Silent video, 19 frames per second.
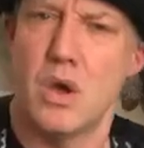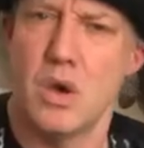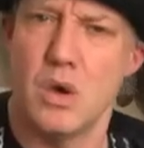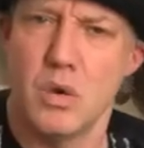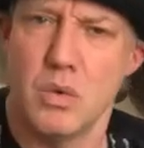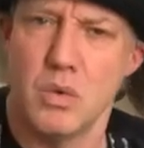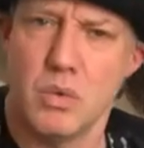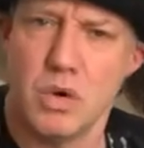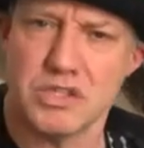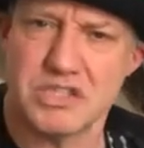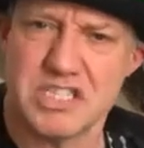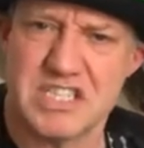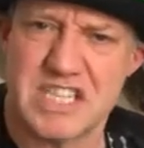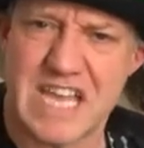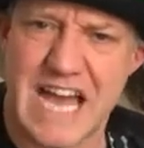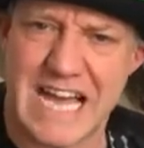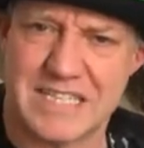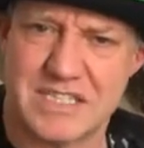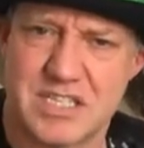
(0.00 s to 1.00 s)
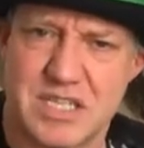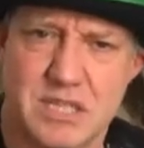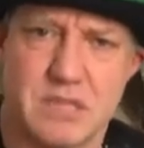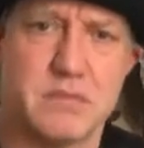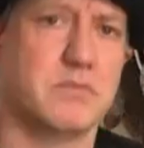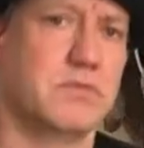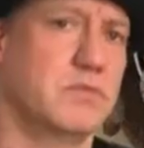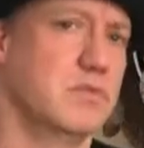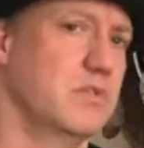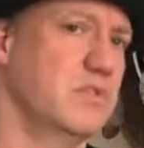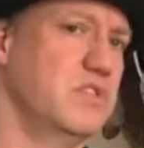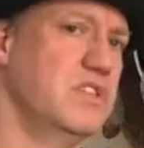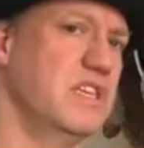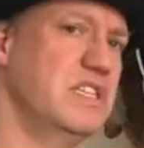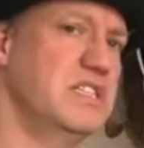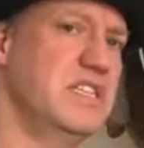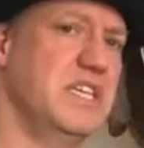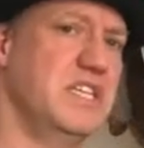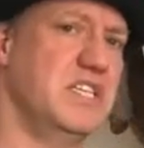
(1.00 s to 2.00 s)
What is that? Said
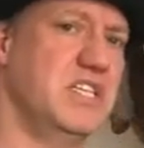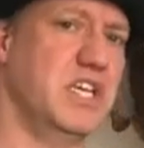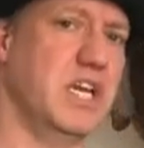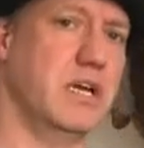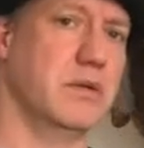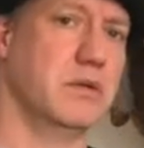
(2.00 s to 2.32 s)
teacher.